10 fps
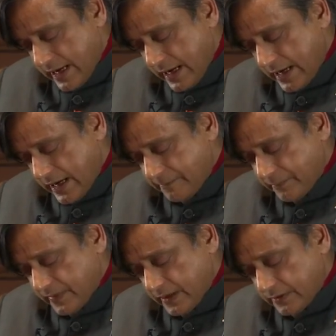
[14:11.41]

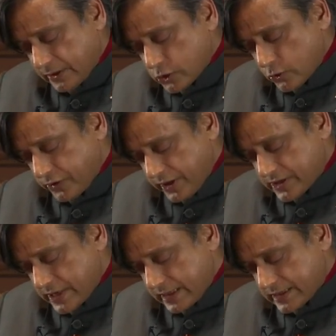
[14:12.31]
The truth
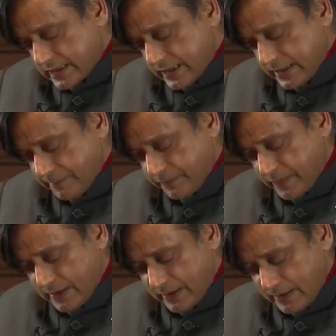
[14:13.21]
is that
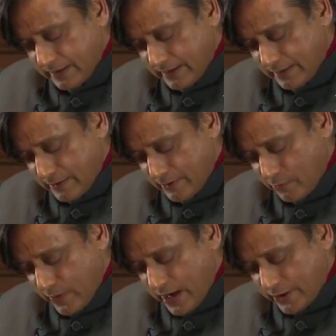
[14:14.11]

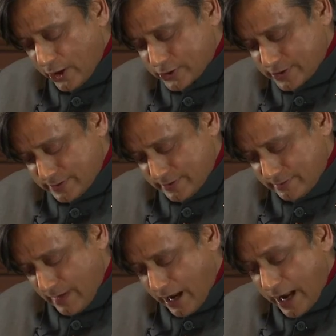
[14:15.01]
we are not
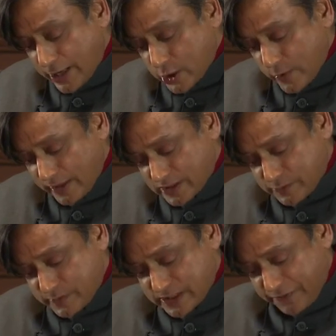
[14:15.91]
arguing
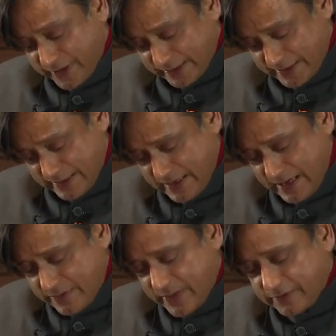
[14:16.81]
specifically
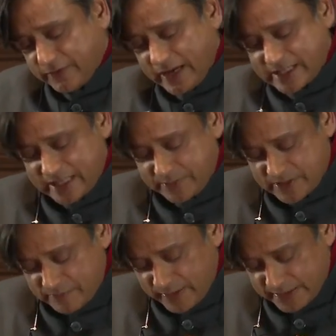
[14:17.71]
that vast
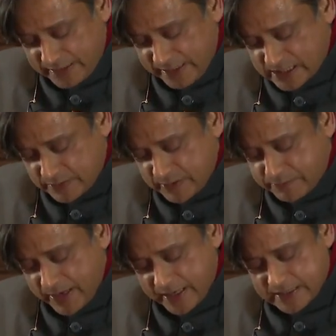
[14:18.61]
sums of money need to be
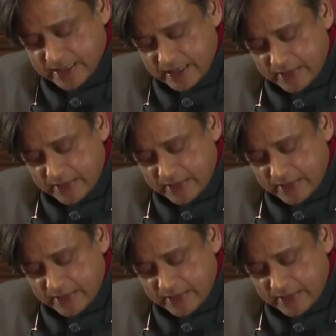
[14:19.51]
paid.